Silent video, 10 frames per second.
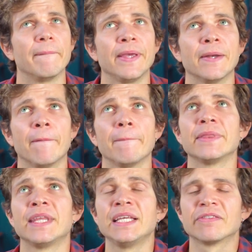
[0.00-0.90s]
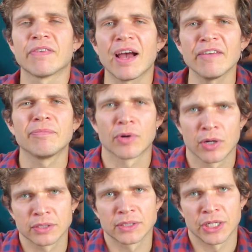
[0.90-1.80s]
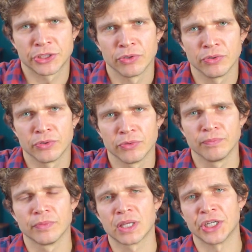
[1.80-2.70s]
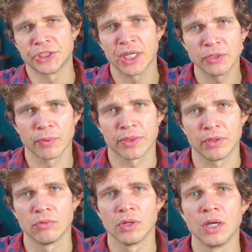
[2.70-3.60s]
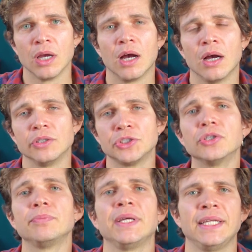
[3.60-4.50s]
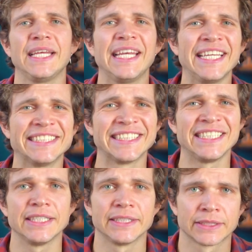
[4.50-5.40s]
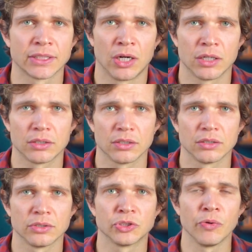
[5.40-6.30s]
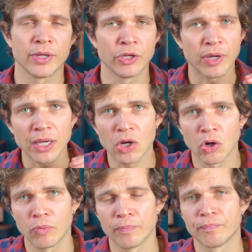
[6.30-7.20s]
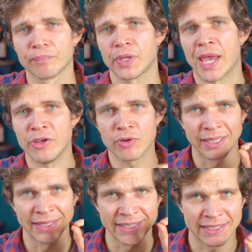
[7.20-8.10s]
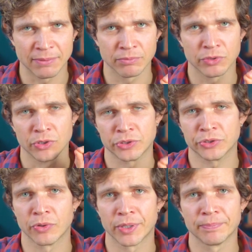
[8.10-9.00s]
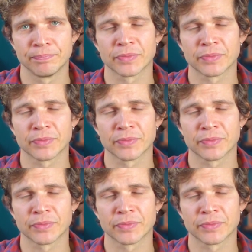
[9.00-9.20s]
You know, these five products that I showed you, that I shared with you, uh, should be an easy start. So you can go and you can list them to your store.